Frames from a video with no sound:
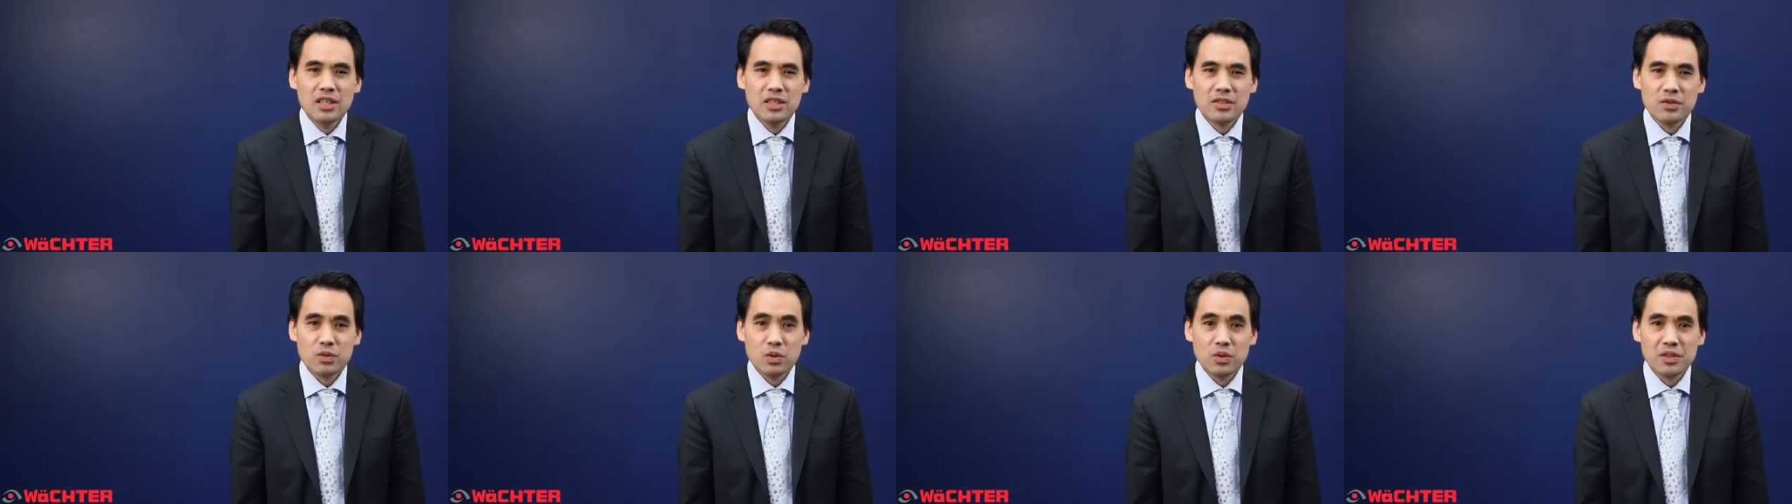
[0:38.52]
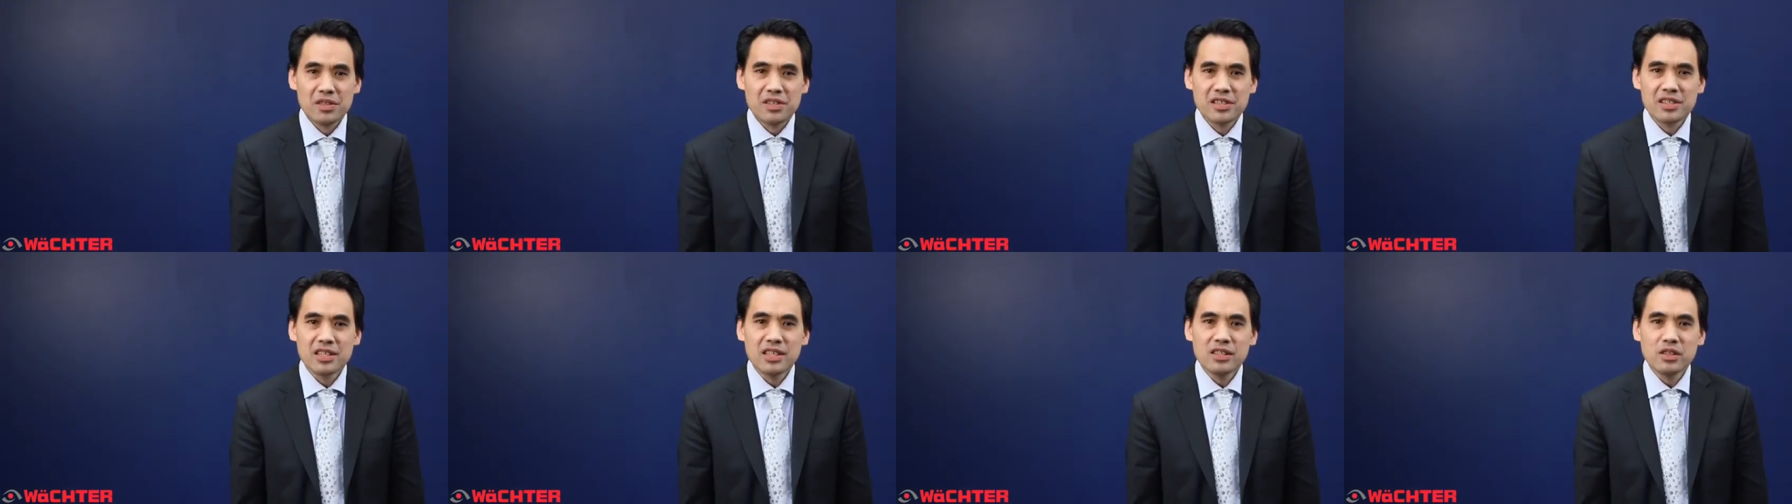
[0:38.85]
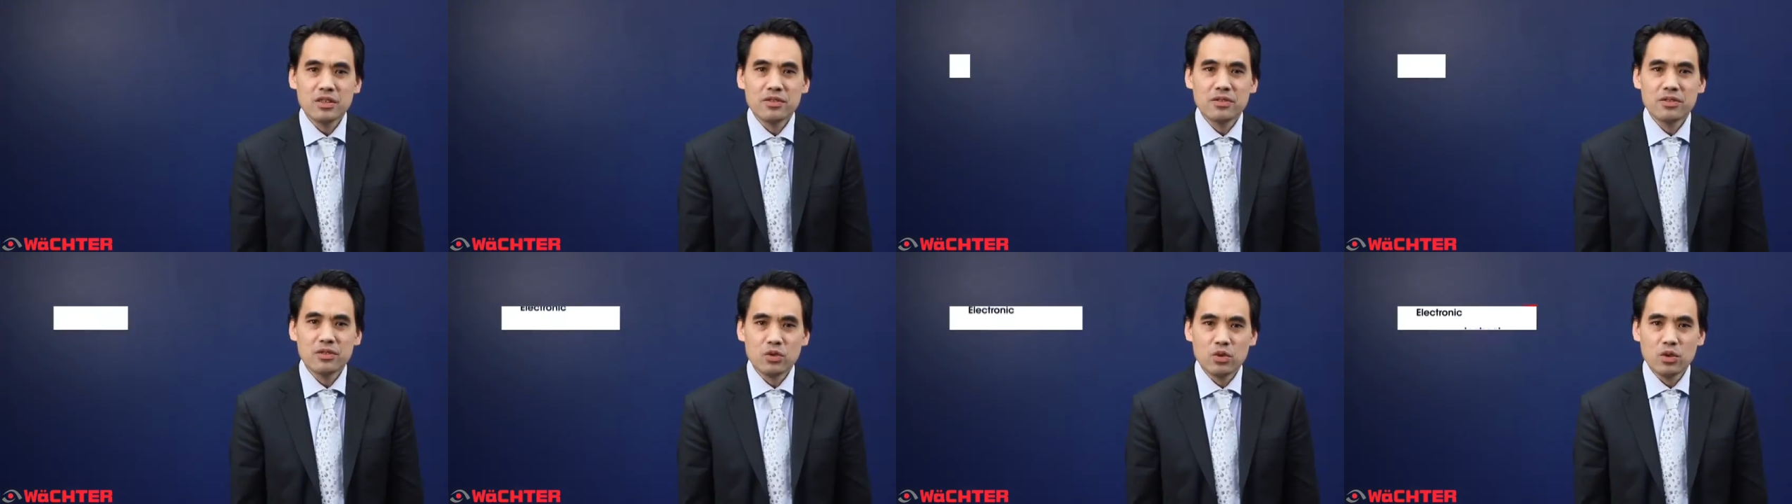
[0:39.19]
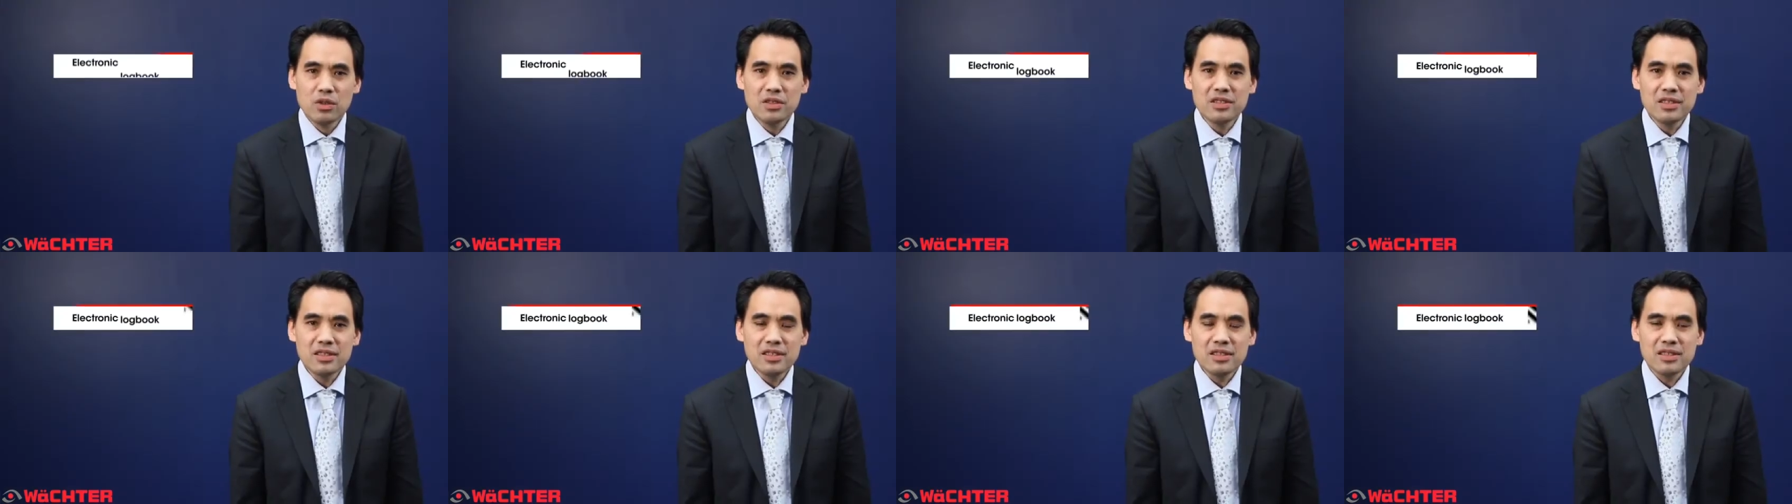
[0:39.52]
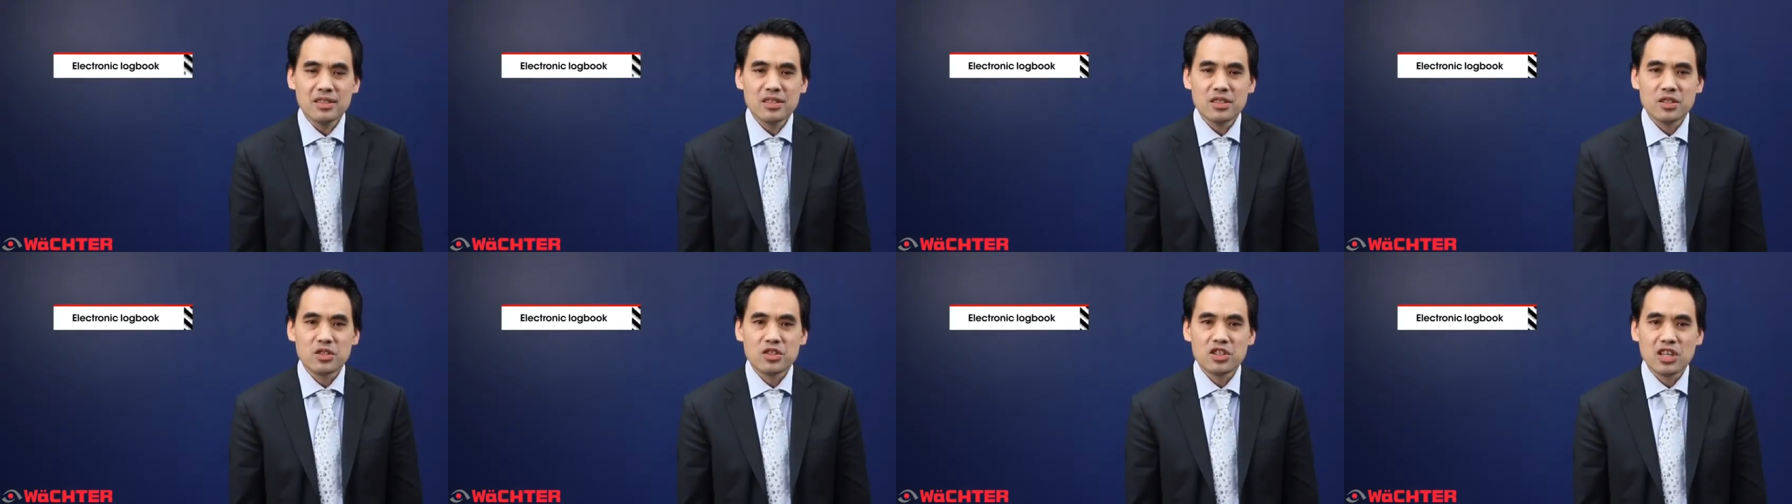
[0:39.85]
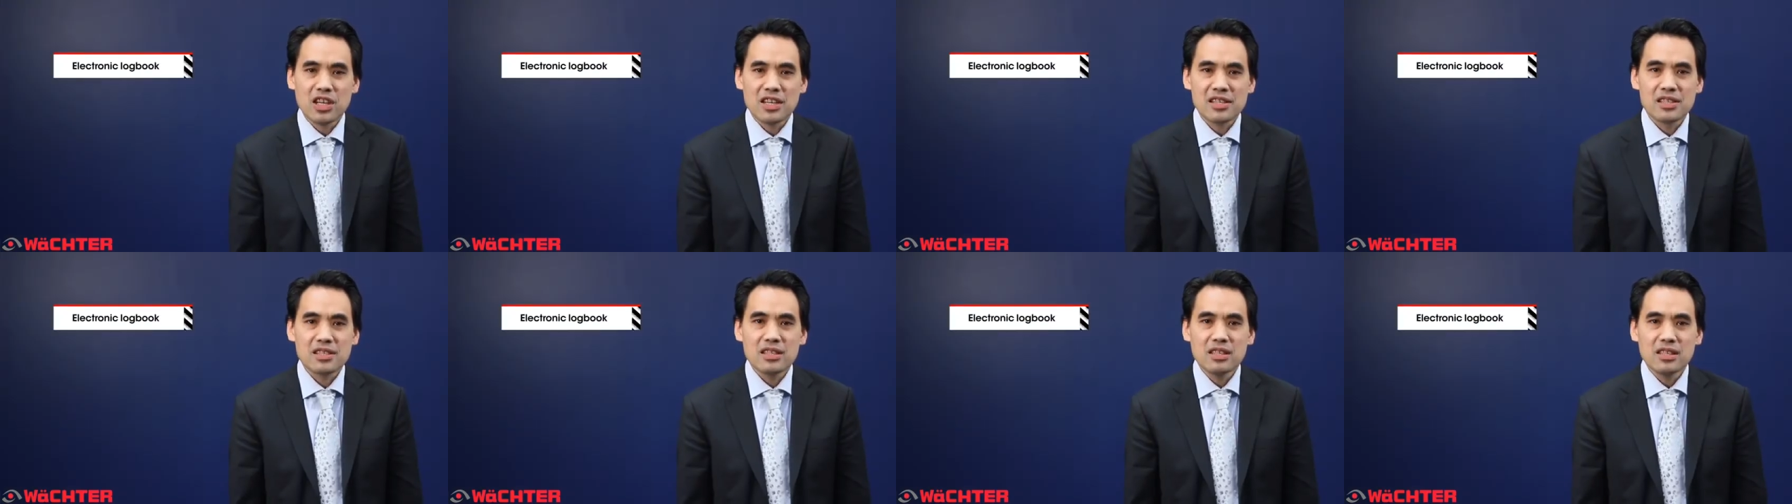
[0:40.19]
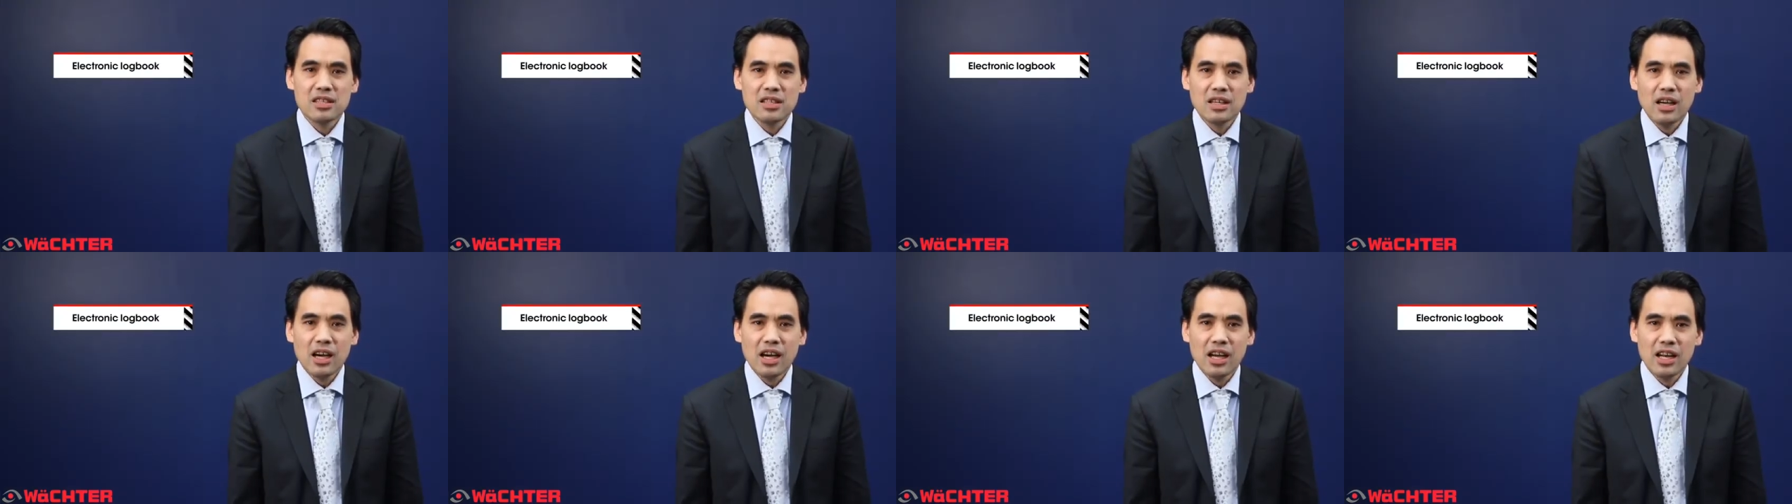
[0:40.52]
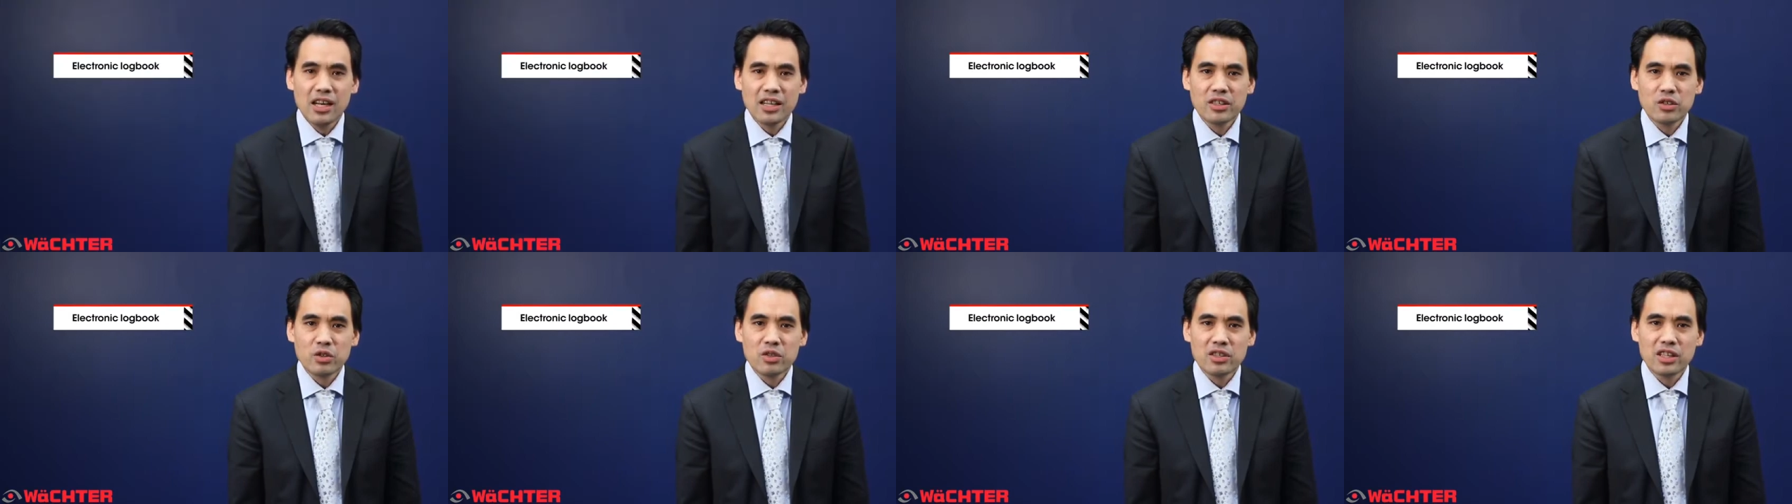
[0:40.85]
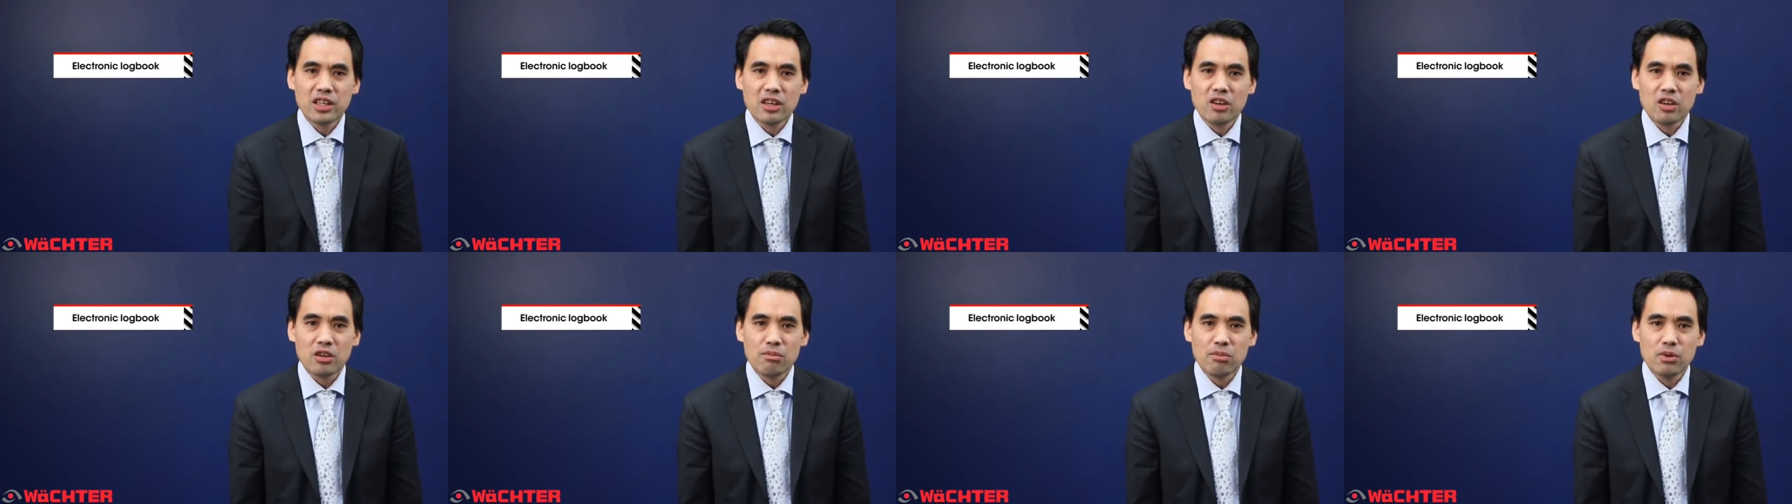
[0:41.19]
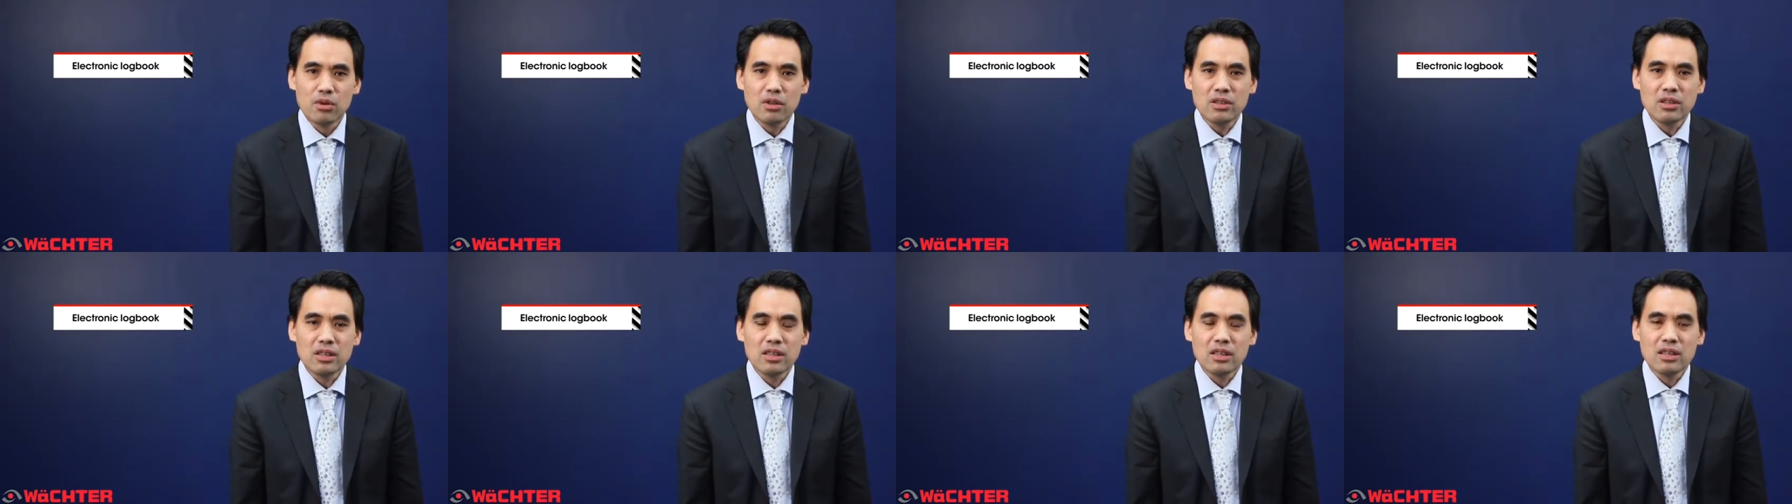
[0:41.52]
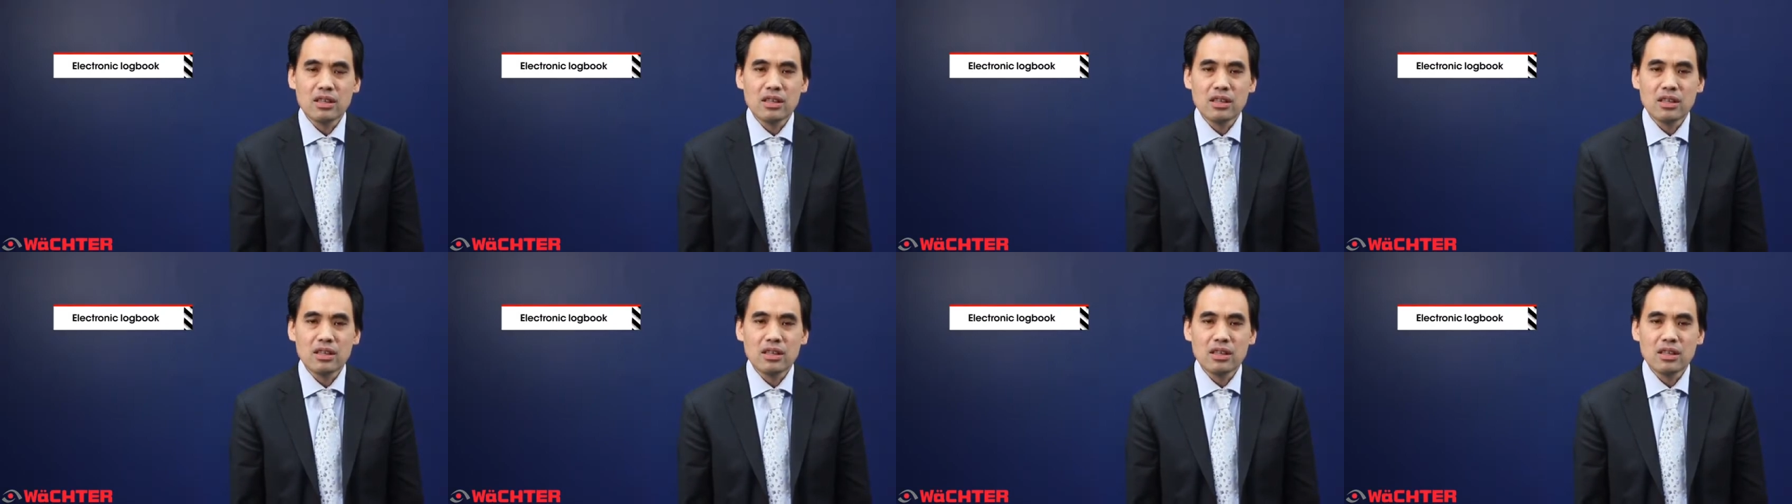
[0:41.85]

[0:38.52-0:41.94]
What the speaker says: through a set of tools such as electronic logbook,